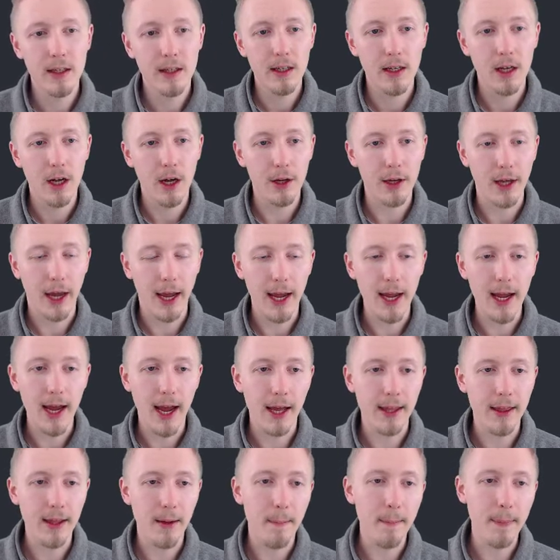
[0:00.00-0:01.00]
Okay,
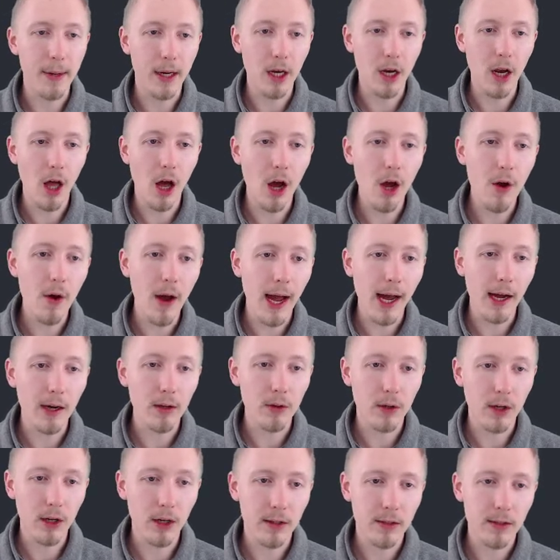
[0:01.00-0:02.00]
and then below
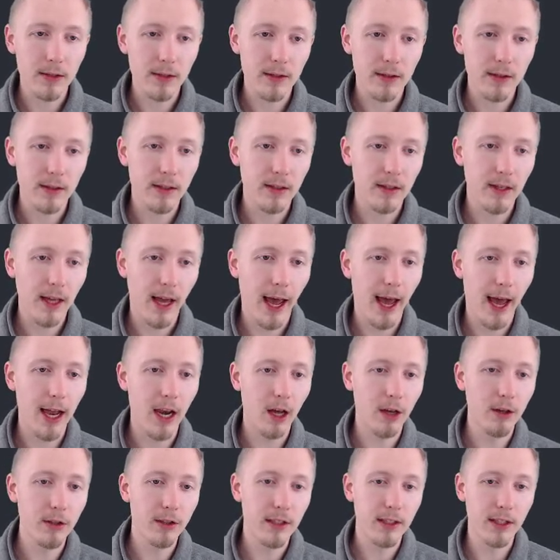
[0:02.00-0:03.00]
our
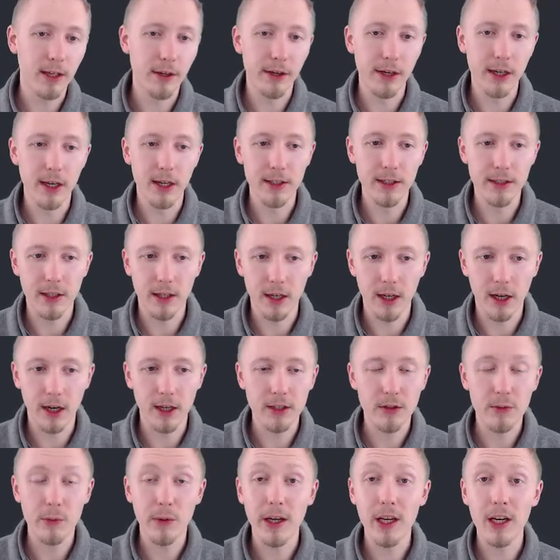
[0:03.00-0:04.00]
hello serializer
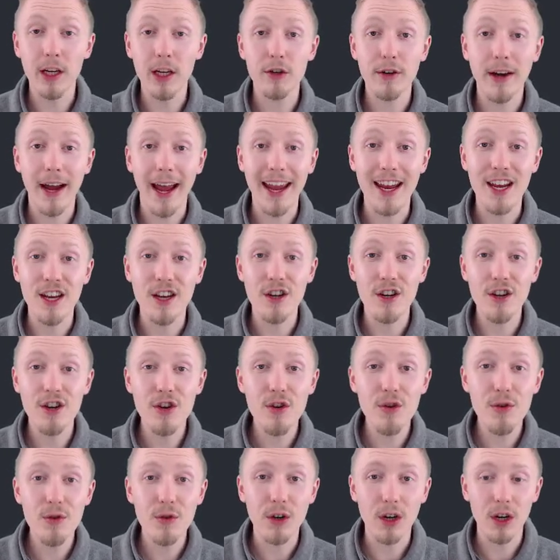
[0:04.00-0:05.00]
class, we're going to create a
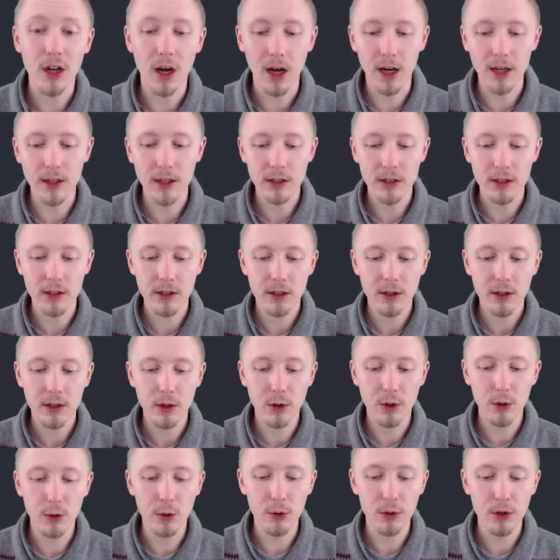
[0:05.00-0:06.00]
new class
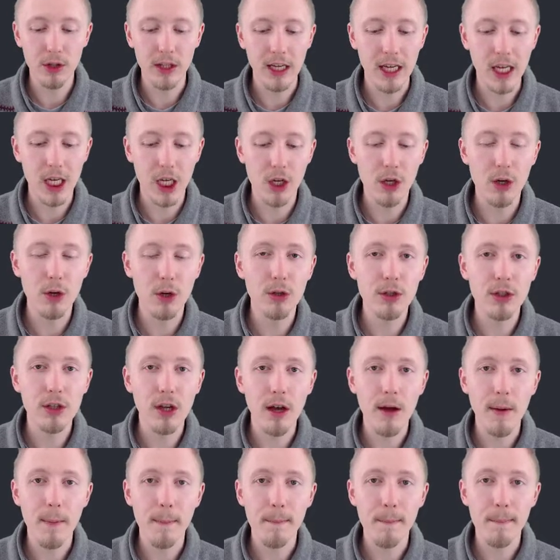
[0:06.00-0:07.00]
called the
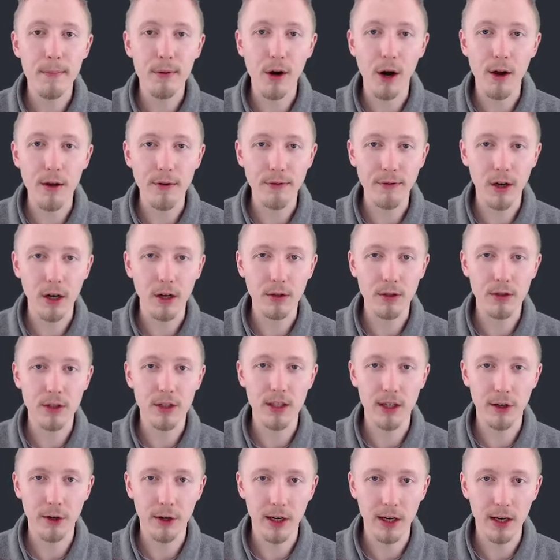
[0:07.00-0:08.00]
user profile
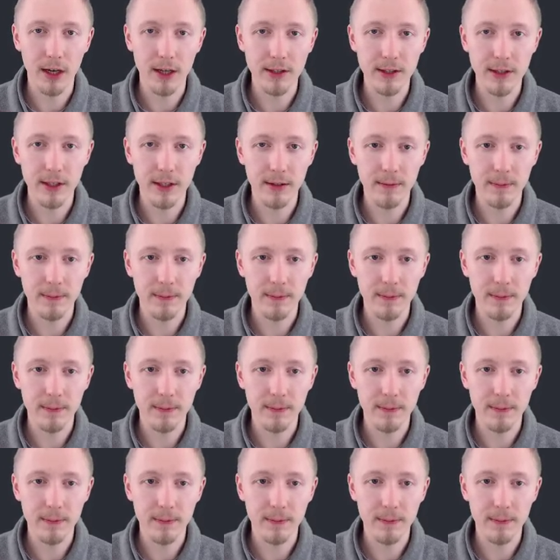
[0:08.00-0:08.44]
serializer.